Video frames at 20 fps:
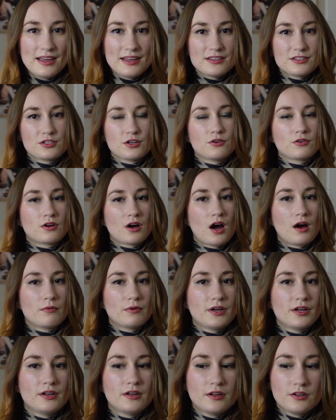And so
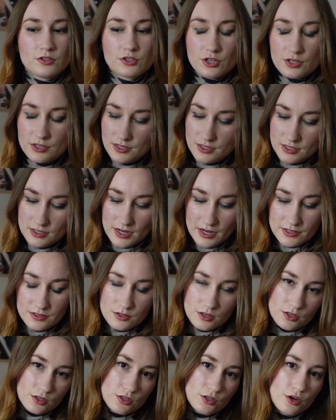Gawain just decides
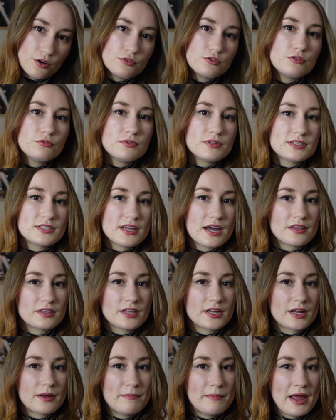to go to his
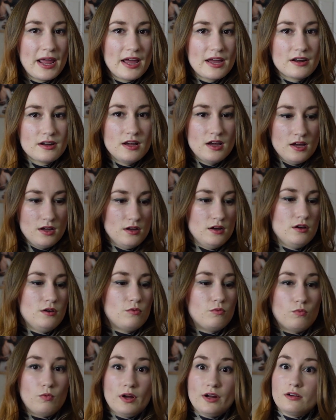death like a man,
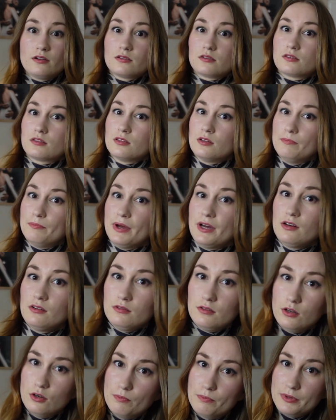wears the
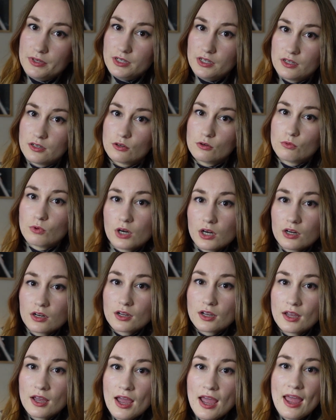belt hoping it'll
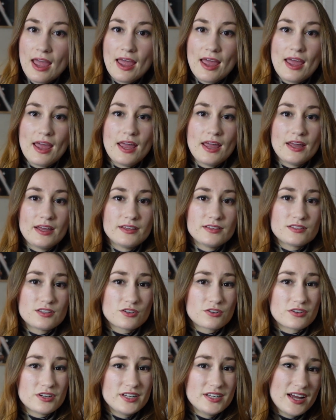work, and
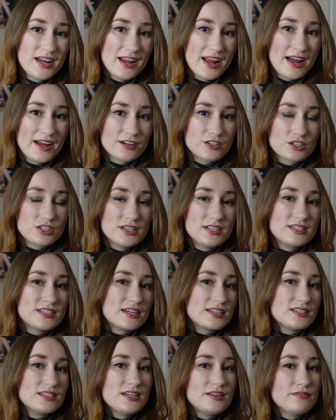the Green Knight actually
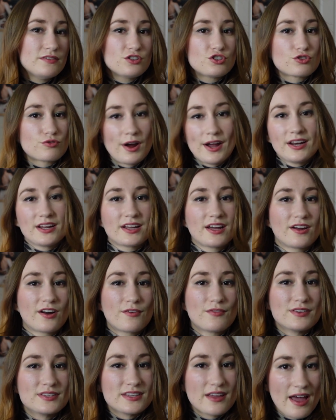doesn't even try to cut
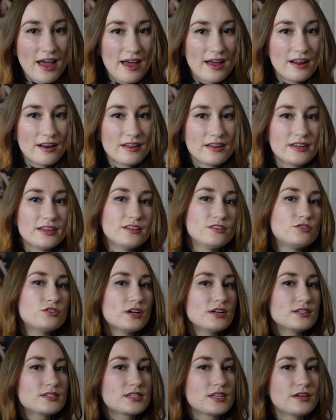off his head. He
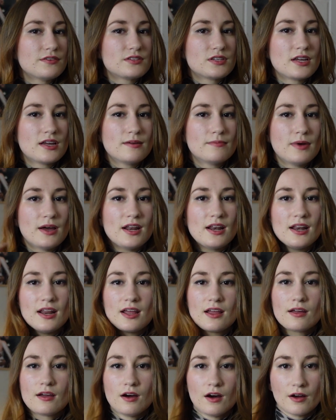just gives him a
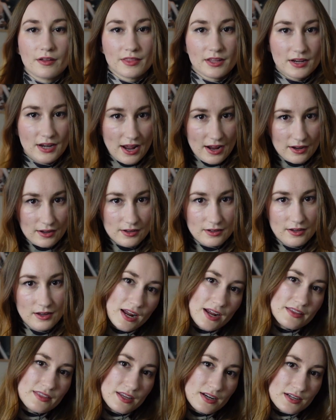nick on the neck. The
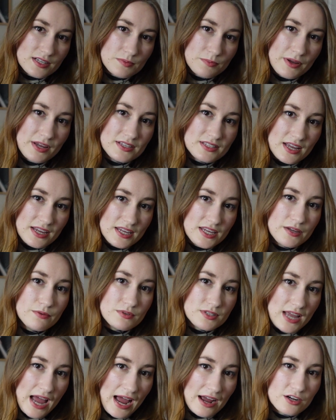knight then explains that he
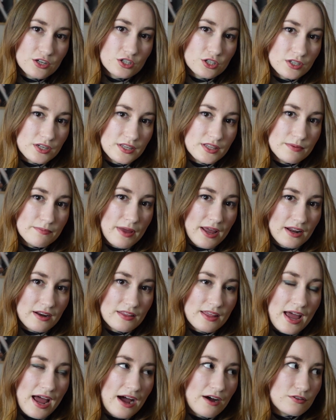was actually the man
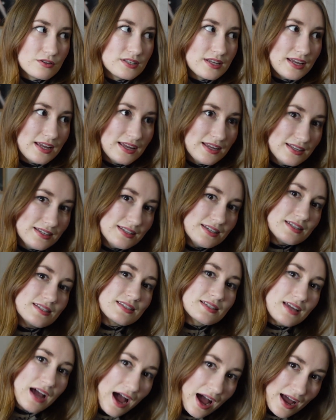of the house in
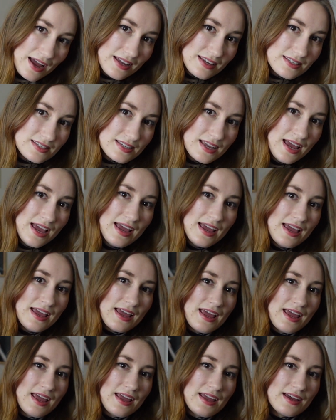disguise
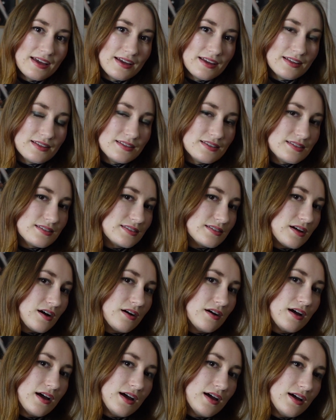and
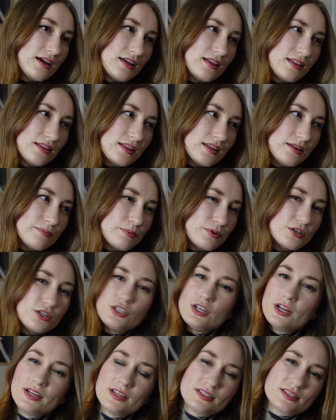
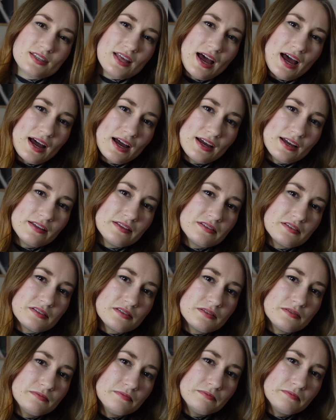appreciates that
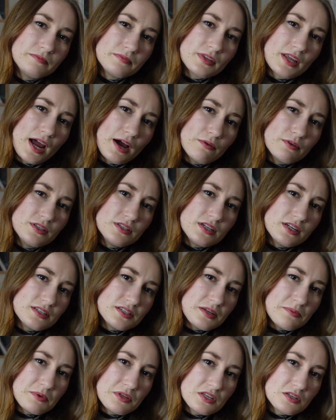Gawain didn't
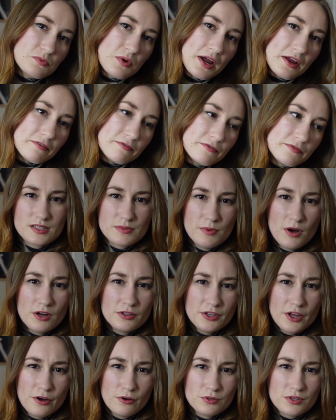sleep with his wife. A
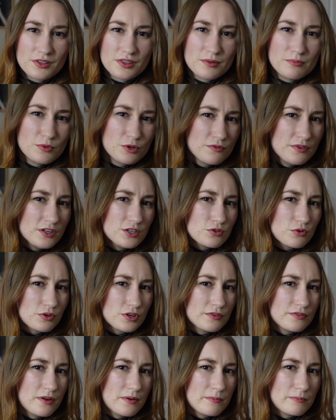small note, the movie
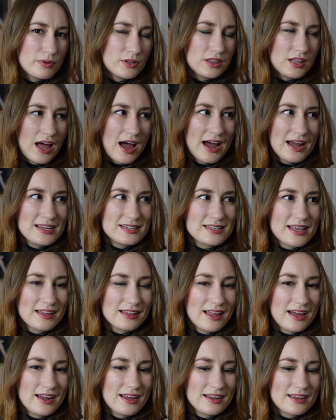sort of implies
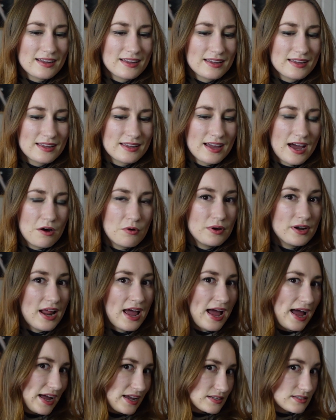that like Gawain
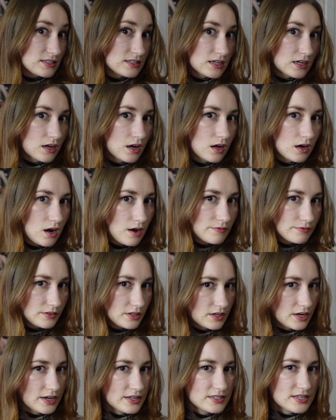has to cut off
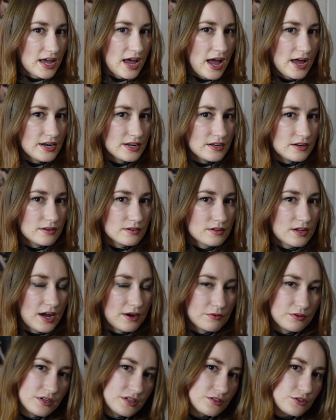the knight's head and
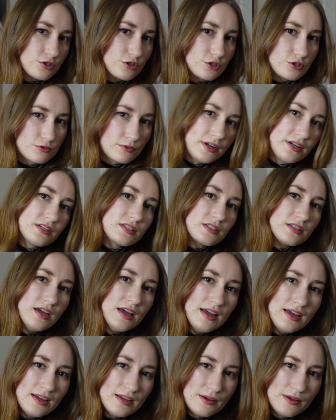Gawain is tricked,